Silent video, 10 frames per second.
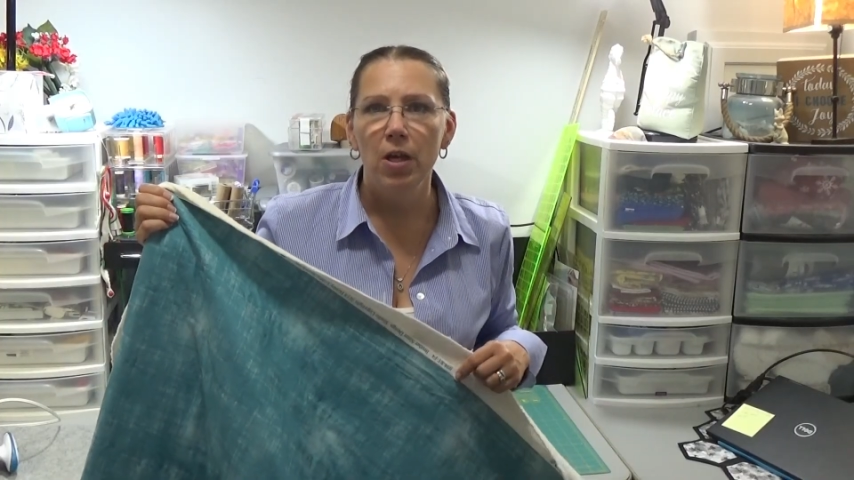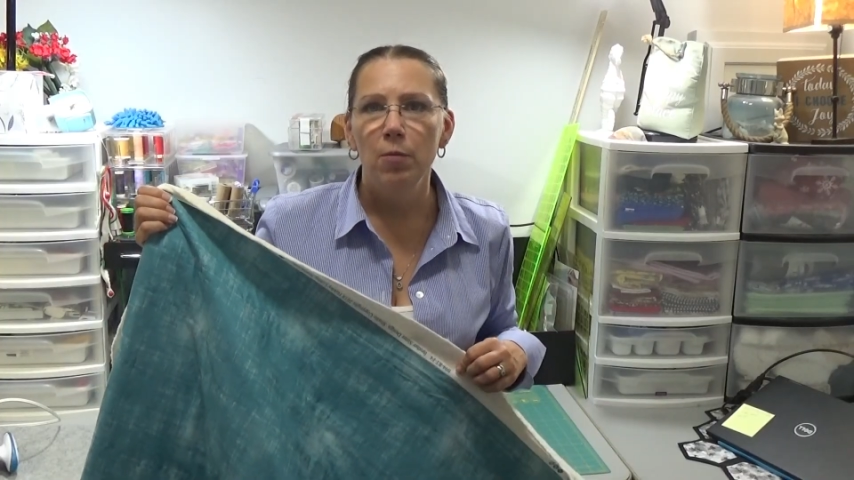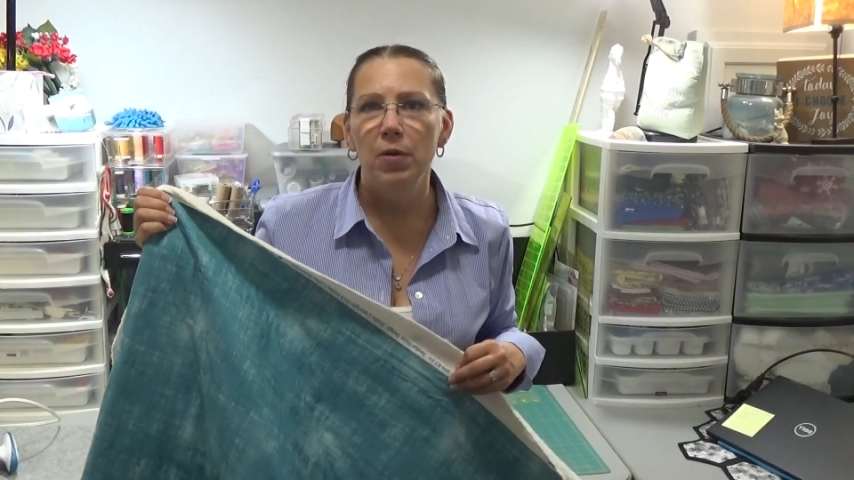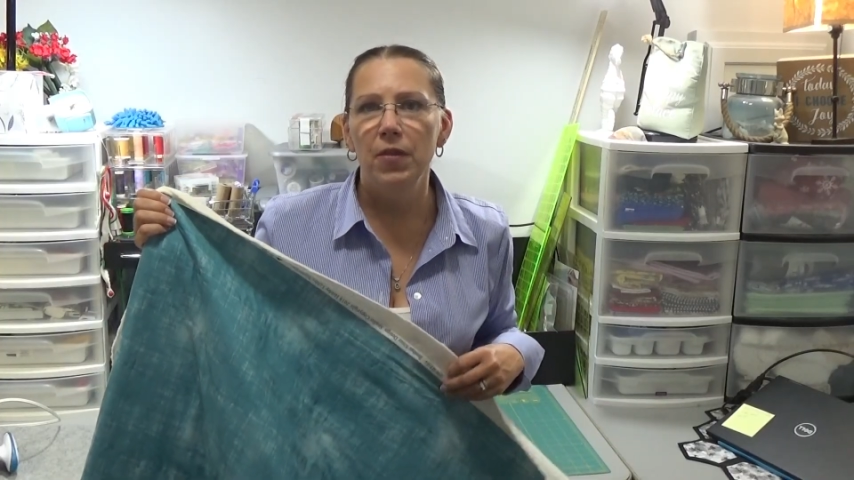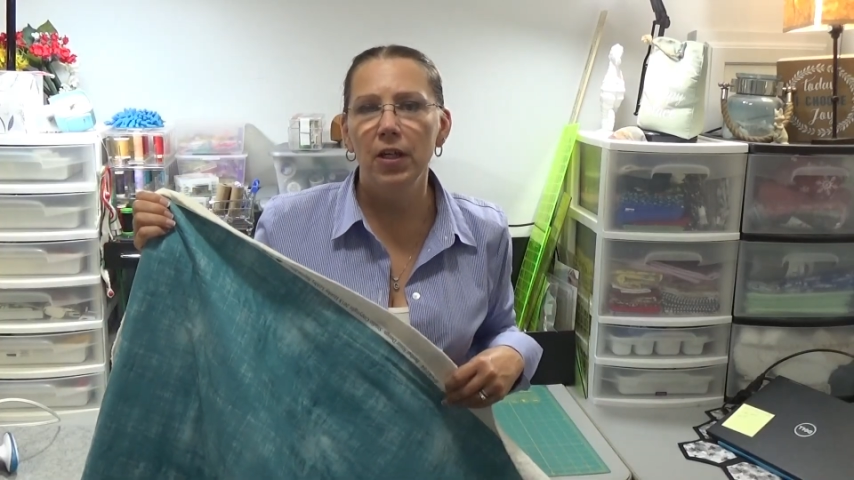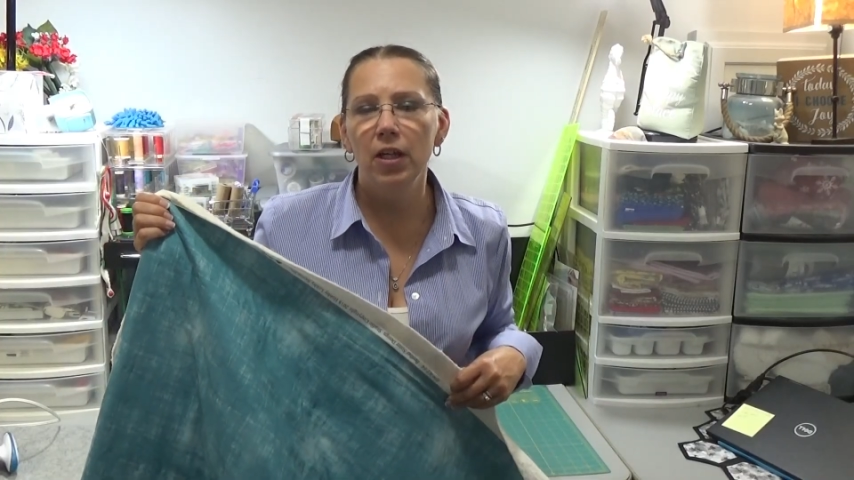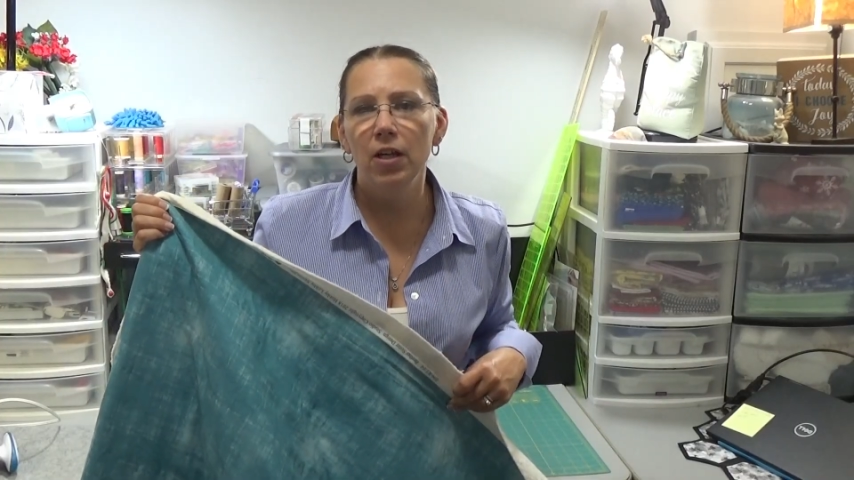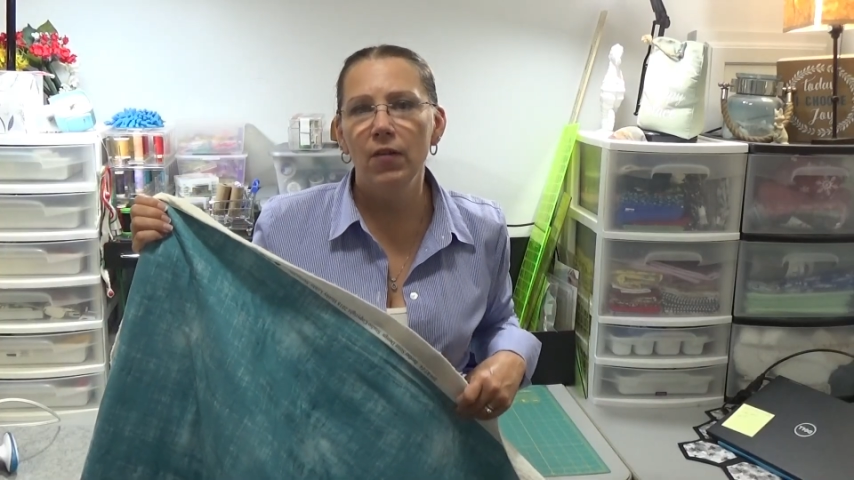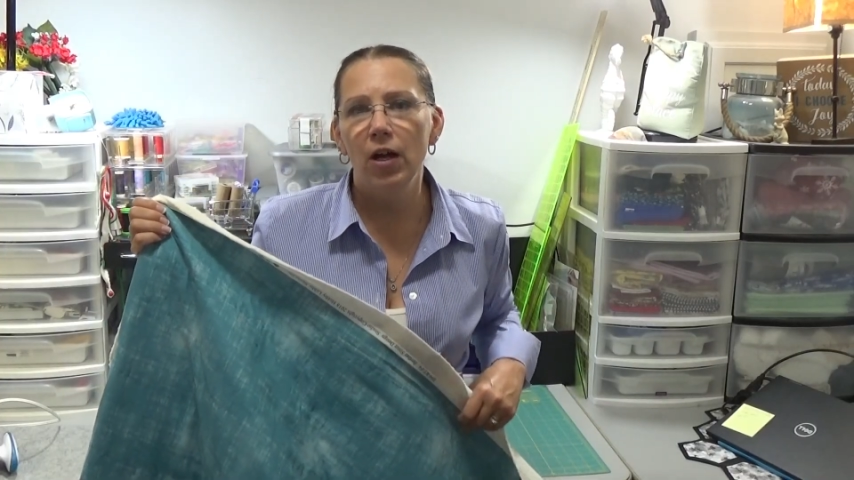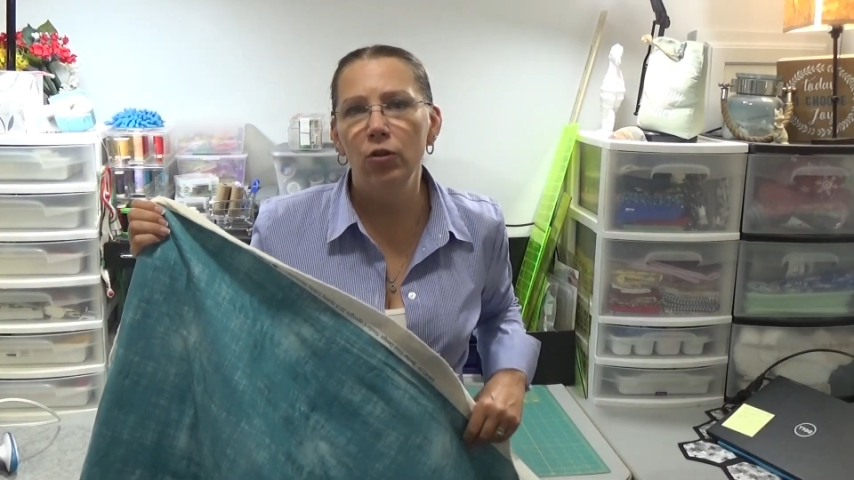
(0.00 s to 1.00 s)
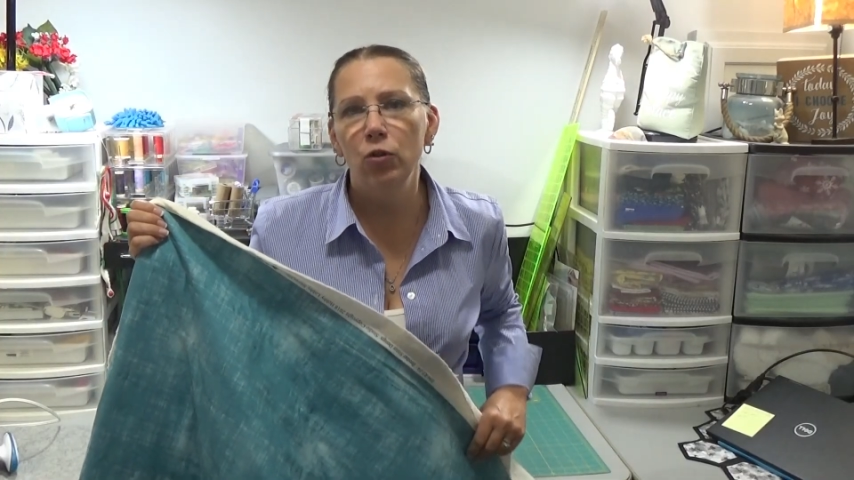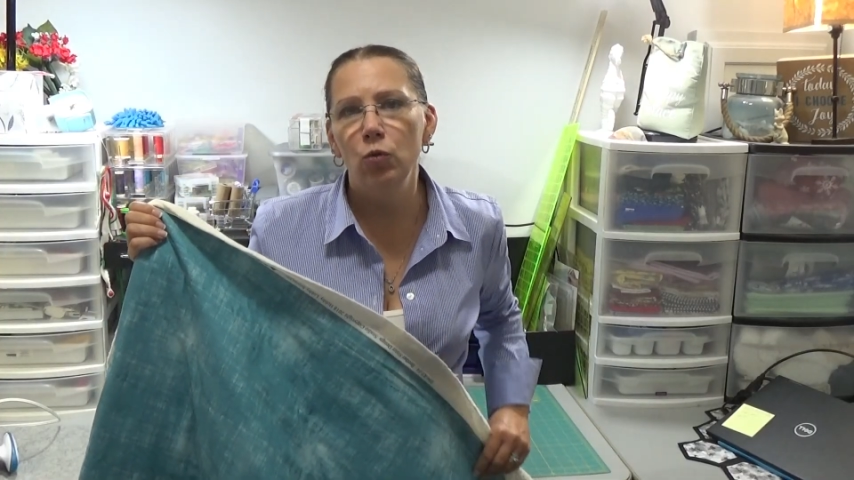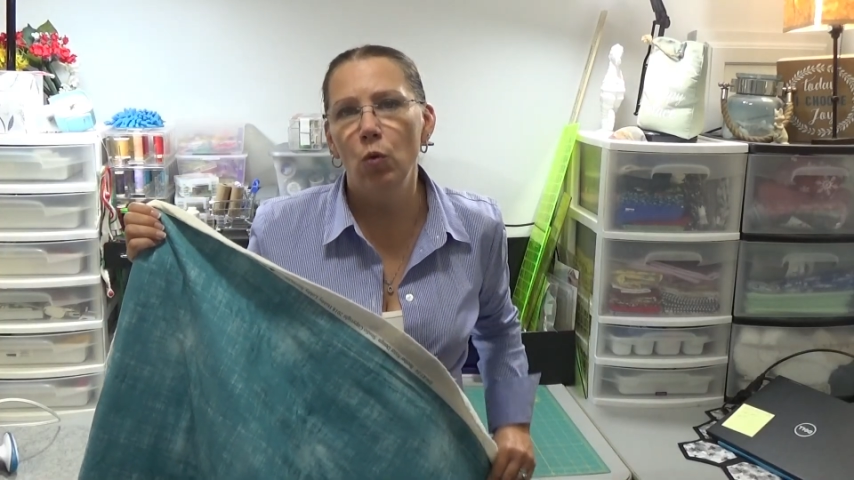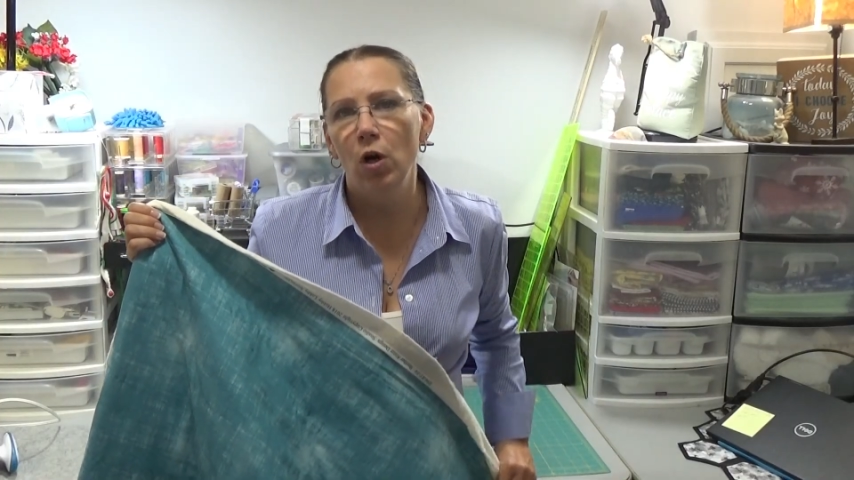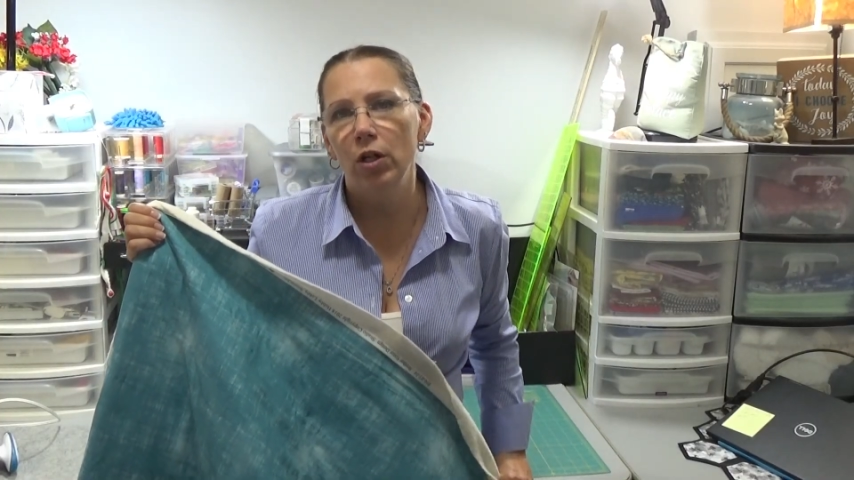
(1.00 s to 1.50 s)
Be thinking of how you
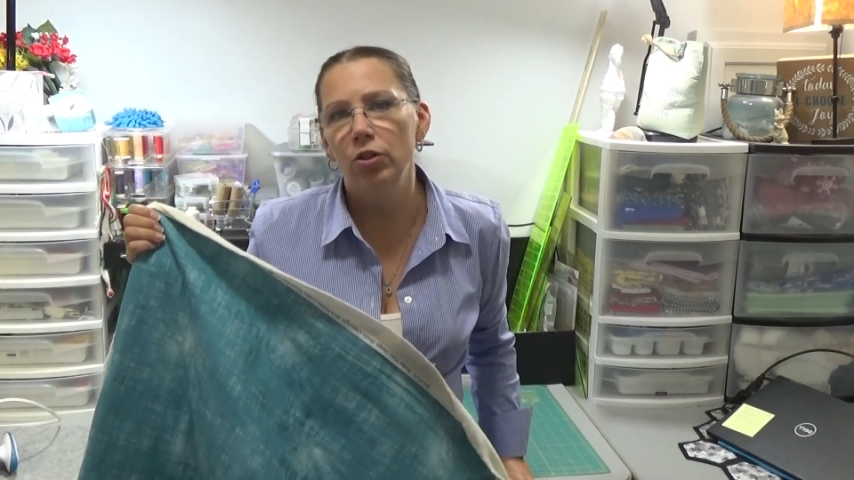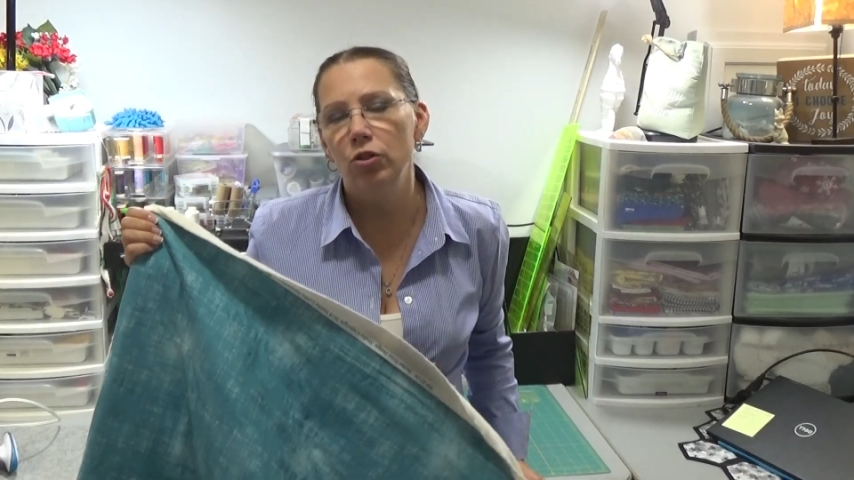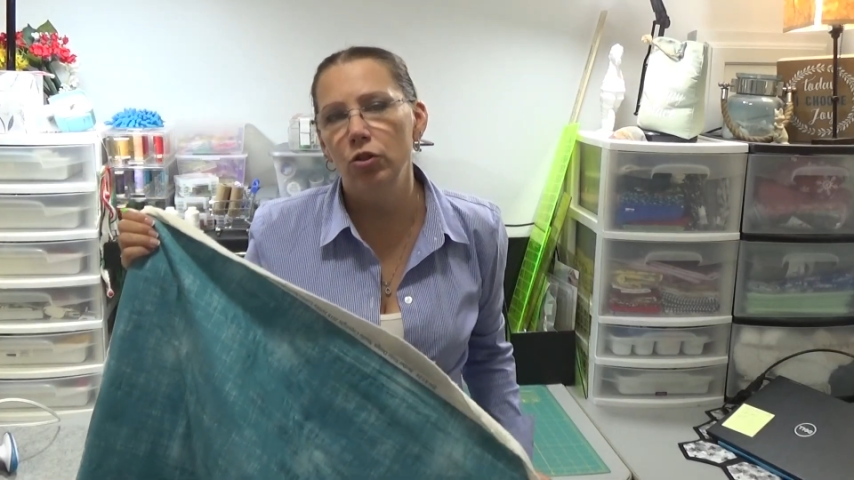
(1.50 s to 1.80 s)
want